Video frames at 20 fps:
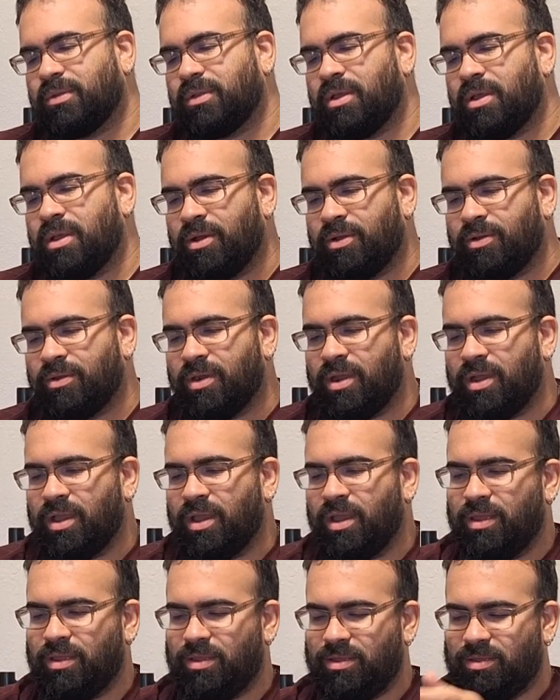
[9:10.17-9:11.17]
All
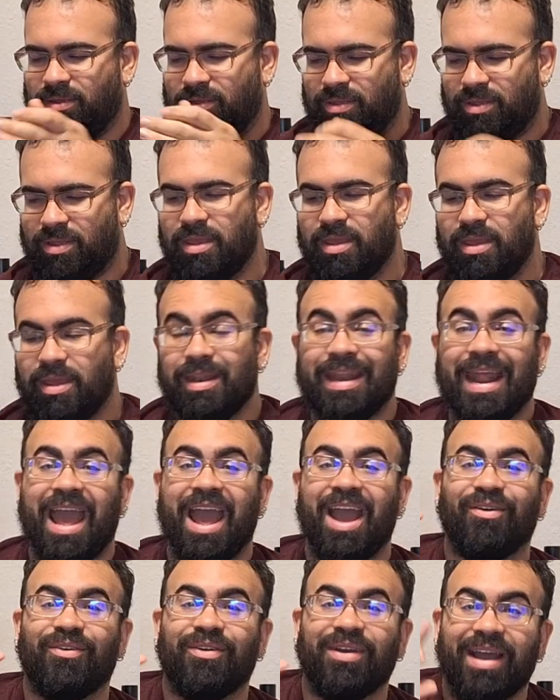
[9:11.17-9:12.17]
right.
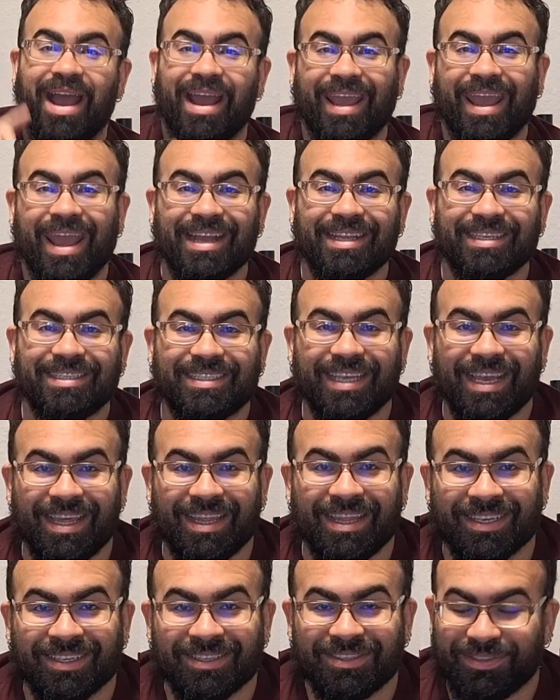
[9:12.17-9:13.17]
Now, I can say
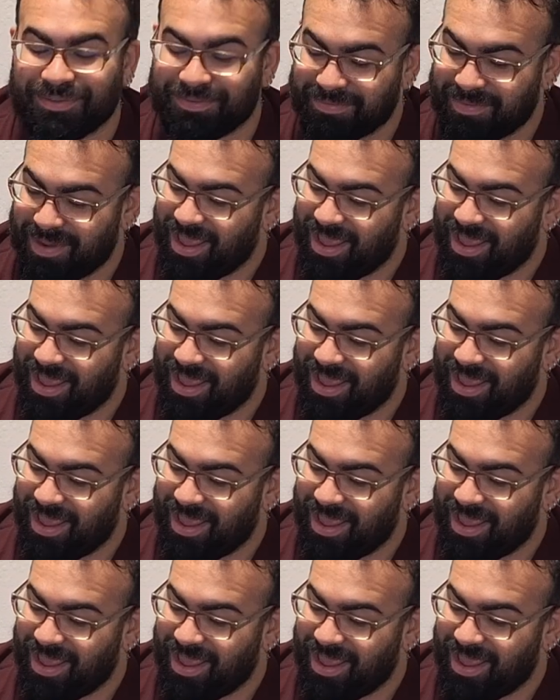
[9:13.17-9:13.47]
this.